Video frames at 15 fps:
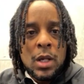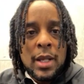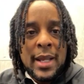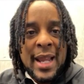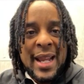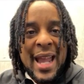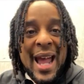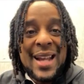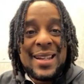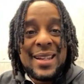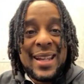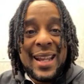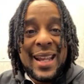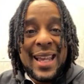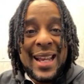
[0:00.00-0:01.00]
They got
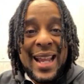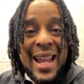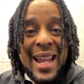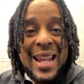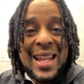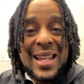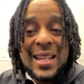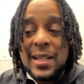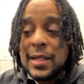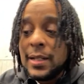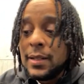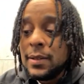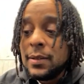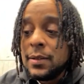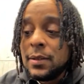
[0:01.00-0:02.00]
DNA.
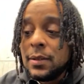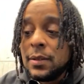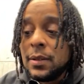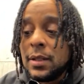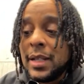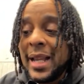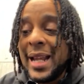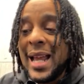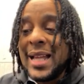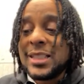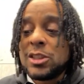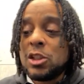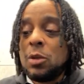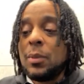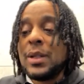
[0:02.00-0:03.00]
They got
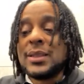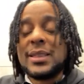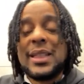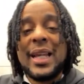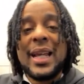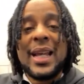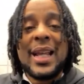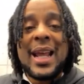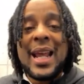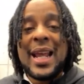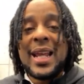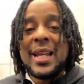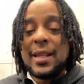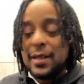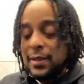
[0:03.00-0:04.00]
so much
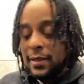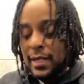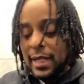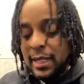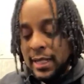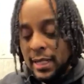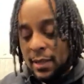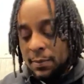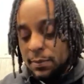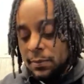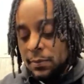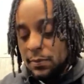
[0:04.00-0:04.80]
DNA in them.